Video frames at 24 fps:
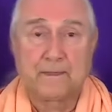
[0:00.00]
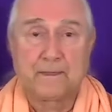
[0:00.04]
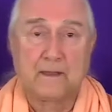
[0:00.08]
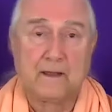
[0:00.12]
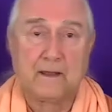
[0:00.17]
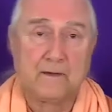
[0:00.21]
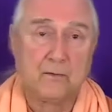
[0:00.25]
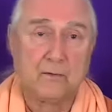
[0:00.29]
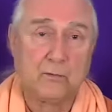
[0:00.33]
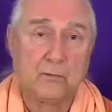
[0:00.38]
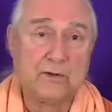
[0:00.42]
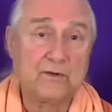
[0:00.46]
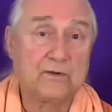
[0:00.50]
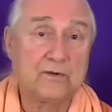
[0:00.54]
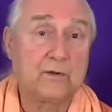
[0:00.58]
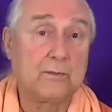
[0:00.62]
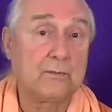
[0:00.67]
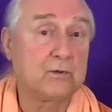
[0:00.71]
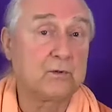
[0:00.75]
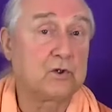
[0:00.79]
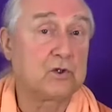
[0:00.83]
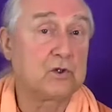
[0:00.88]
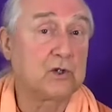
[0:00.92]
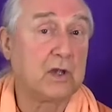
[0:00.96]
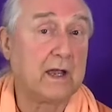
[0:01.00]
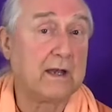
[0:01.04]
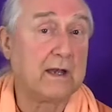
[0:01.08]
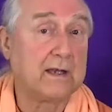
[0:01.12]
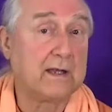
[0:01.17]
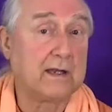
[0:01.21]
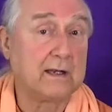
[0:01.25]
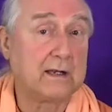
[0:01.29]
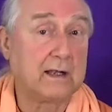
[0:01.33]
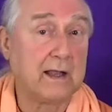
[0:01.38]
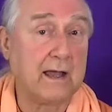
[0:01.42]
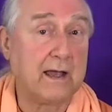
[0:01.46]
wisdom's
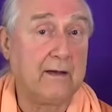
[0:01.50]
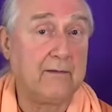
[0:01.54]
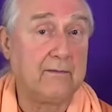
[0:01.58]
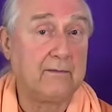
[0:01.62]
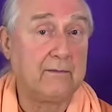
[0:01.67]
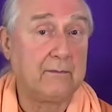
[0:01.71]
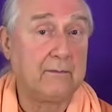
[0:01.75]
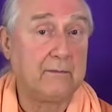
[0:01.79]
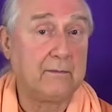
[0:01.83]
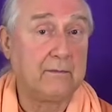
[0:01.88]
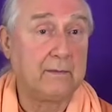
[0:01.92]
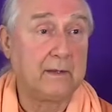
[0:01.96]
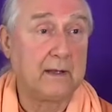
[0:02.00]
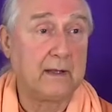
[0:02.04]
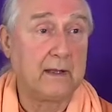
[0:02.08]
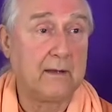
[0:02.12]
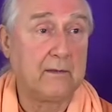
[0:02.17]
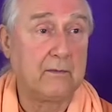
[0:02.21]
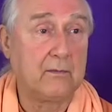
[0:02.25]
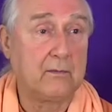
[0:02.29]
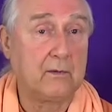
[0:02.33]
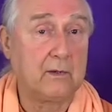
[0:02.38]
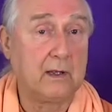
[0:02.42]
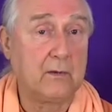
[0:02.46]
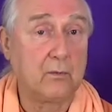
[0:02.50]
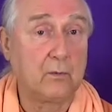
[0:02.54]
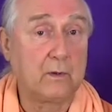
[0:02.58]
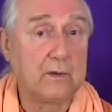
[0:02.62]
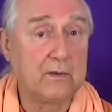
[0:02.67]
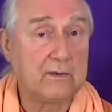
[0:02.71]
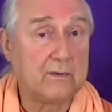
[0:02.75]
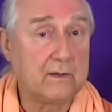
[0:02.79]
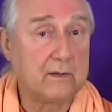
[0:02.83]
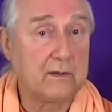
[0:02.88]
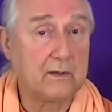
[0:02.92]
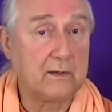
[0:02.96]
shining lamp, and
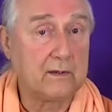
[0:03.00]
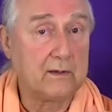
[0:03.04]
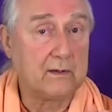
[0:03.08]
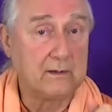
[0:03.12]
with it,